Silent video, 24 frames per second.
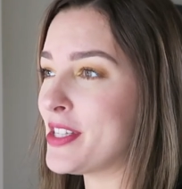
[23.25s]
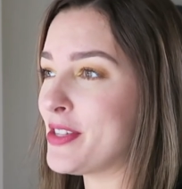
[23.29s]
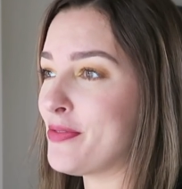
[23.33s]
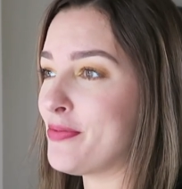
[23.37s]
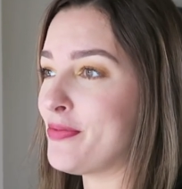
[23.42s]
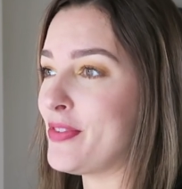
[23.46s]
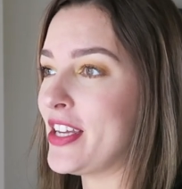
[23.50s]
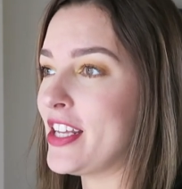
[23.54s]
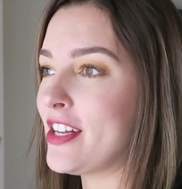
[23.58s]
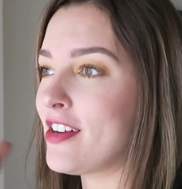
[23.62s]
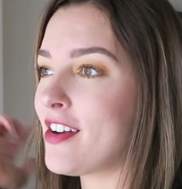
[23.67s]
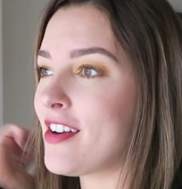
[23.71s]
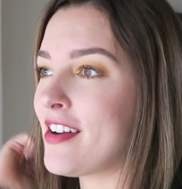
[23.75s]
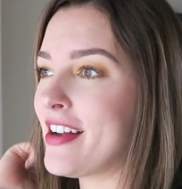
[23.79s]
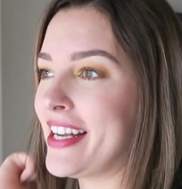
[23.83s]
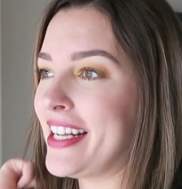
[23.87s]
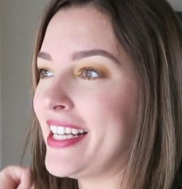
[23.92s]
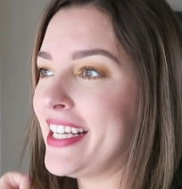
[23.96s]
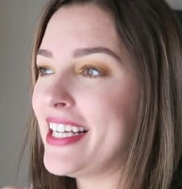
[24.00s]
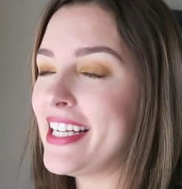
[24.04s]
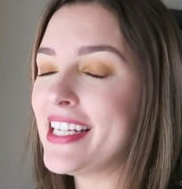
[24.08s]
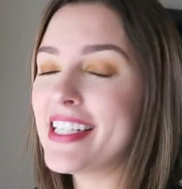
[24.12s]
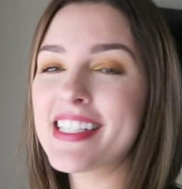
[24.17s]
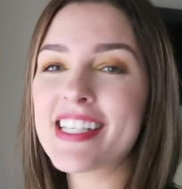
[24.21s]
feeder and
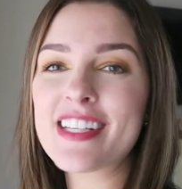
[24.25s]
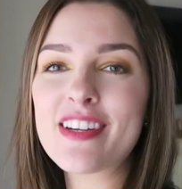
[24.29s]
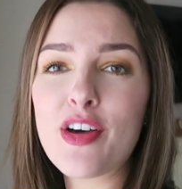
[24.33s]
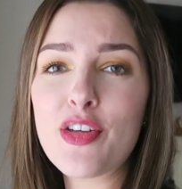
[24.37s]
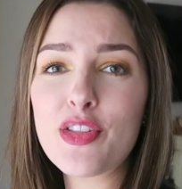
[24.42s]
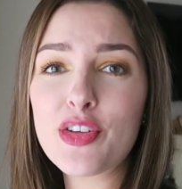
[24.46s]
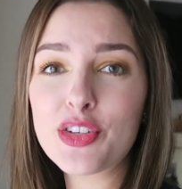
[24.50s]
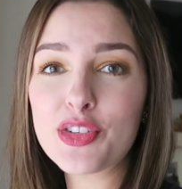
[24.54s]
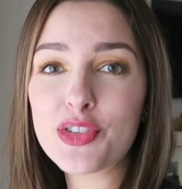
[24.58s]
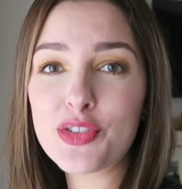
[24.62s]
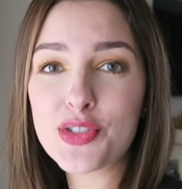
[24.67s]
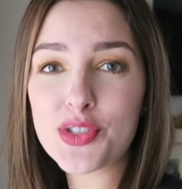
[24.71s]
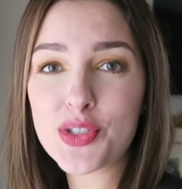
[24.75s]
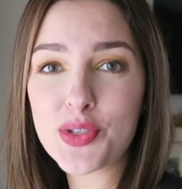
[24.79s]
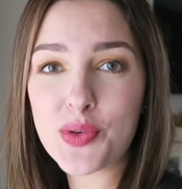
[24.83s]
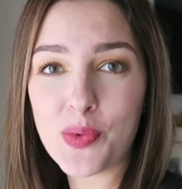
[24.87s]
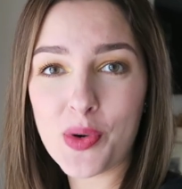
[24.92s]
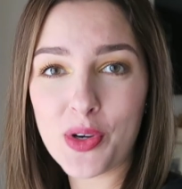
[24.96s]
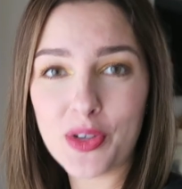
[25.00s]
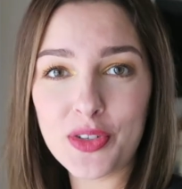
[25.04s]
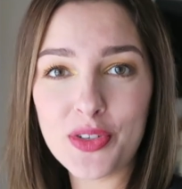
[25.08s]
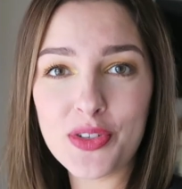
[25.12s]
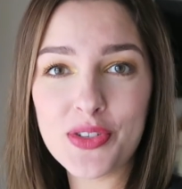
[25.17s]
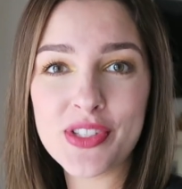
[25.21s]
eat and all the little
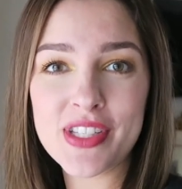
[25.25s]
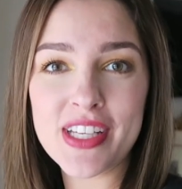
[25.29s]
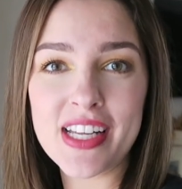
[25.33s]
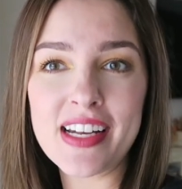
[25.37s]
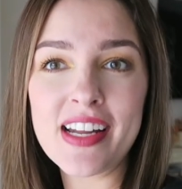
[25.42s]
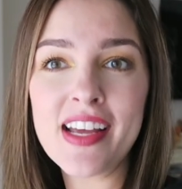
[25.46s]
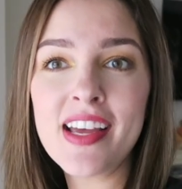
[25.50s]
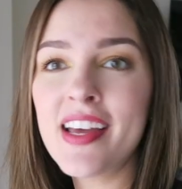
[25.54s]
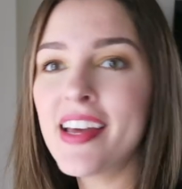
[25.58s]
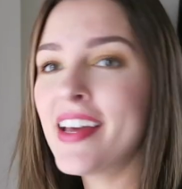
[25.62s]
squirrels. And